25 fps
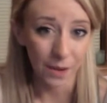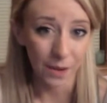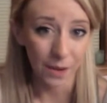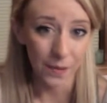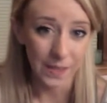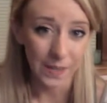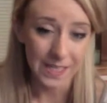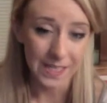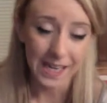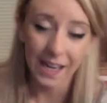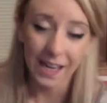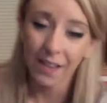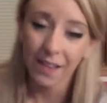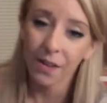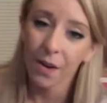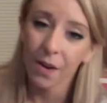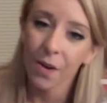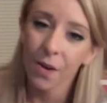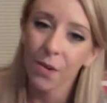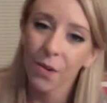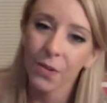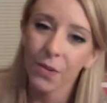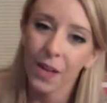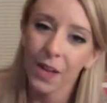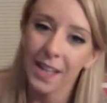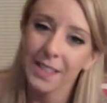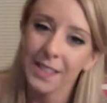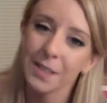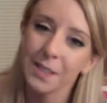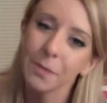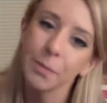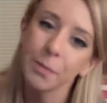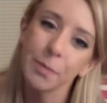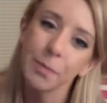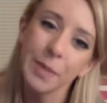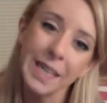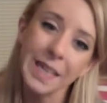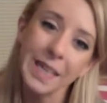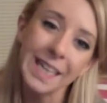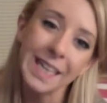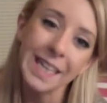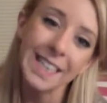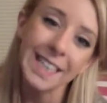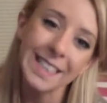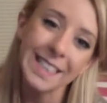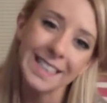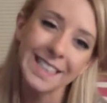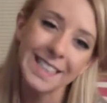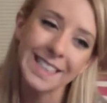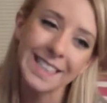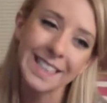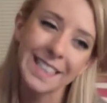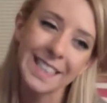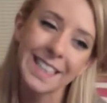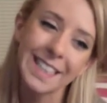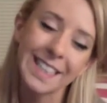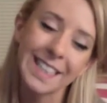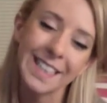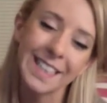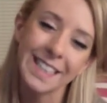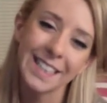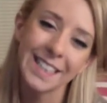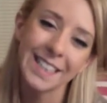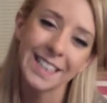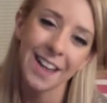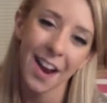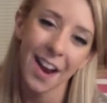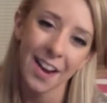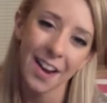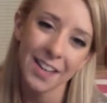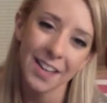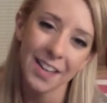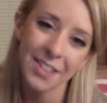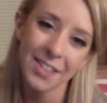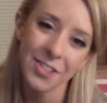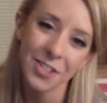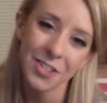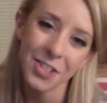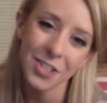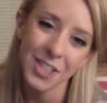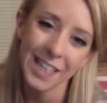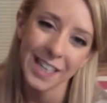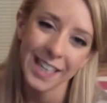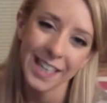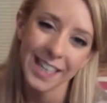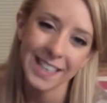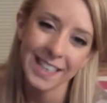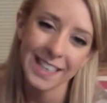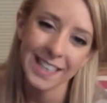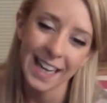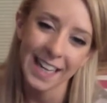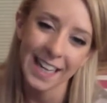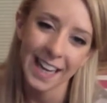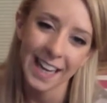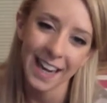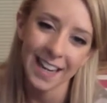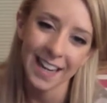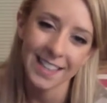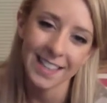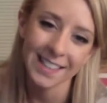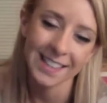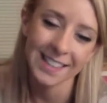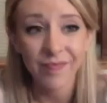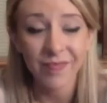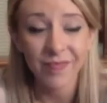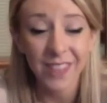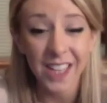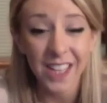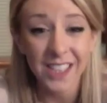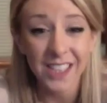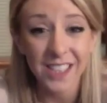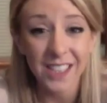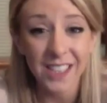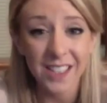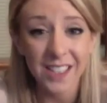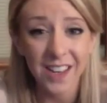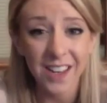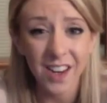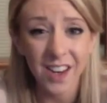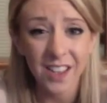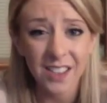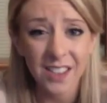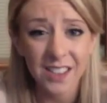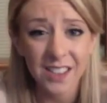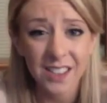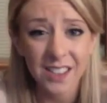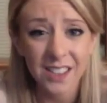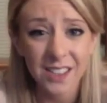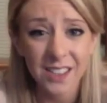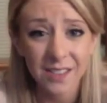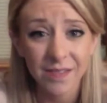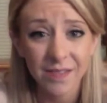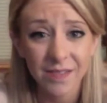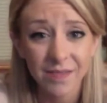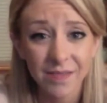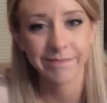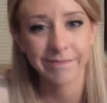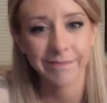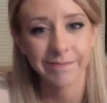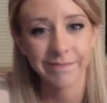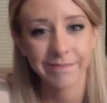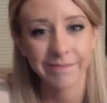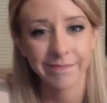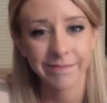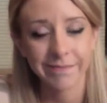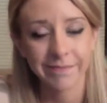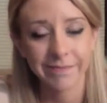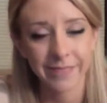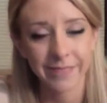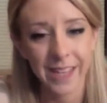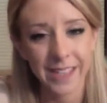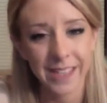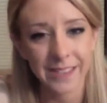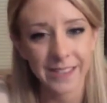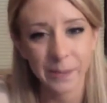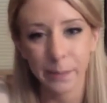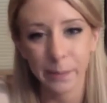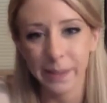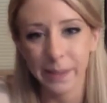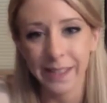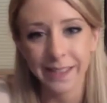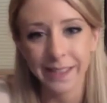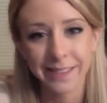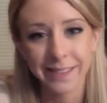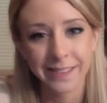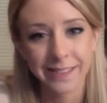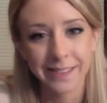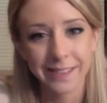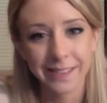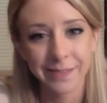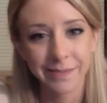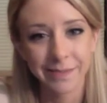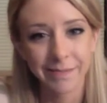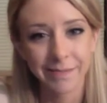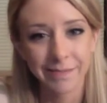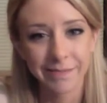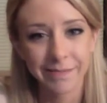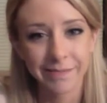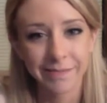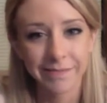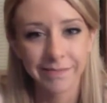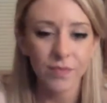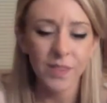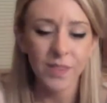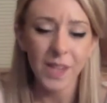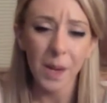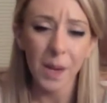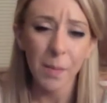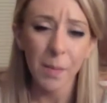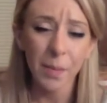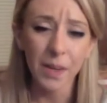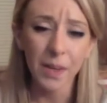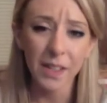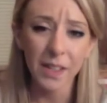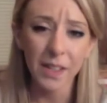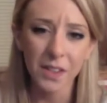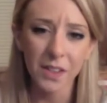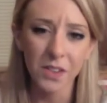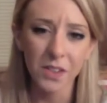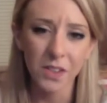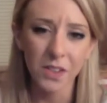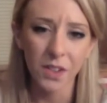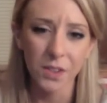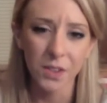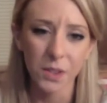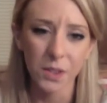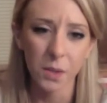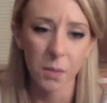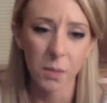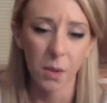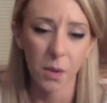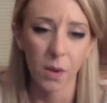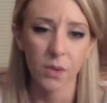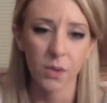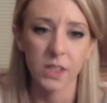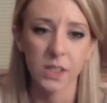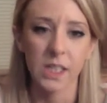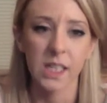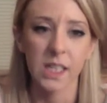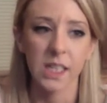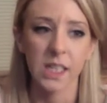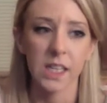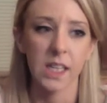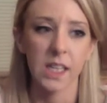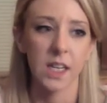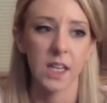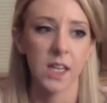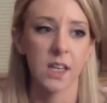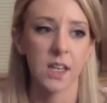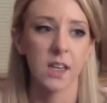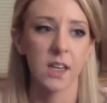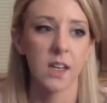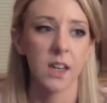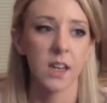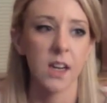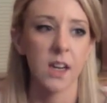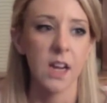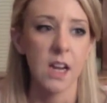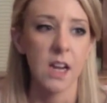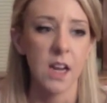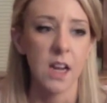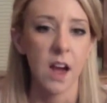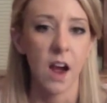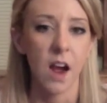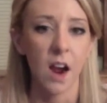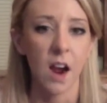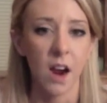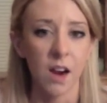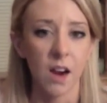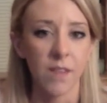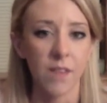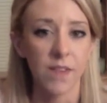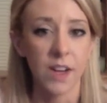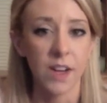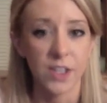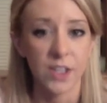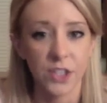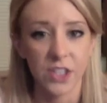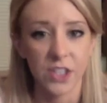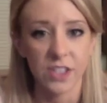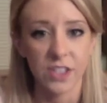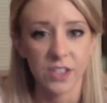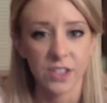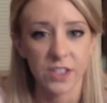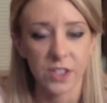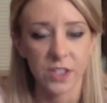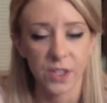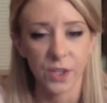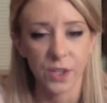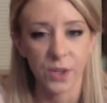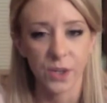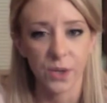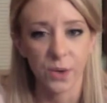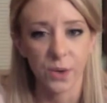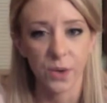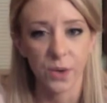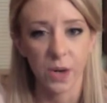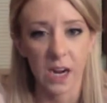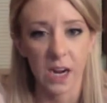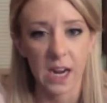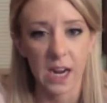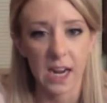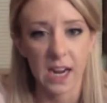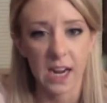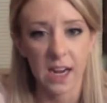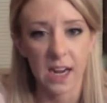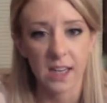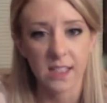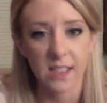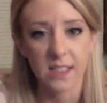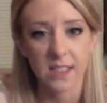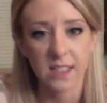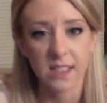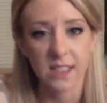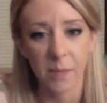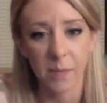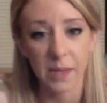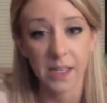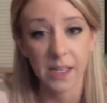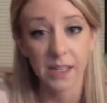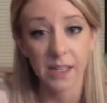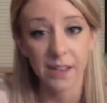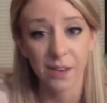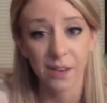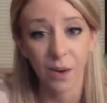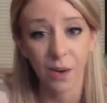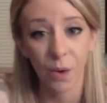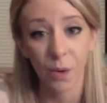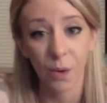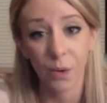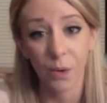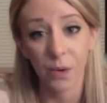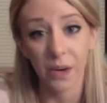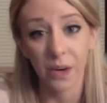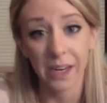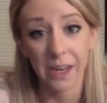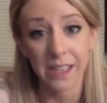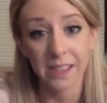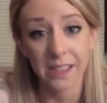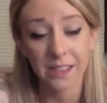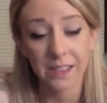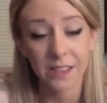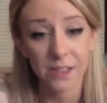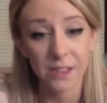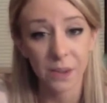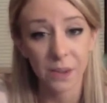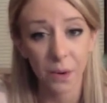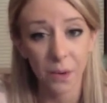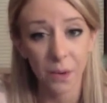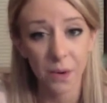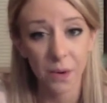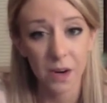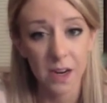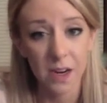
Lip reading: the day though. Lots of beans, cottage cheese, I guess, lots of nuts, lots of beans. But there's also protein in veggies too, and in whole grains, so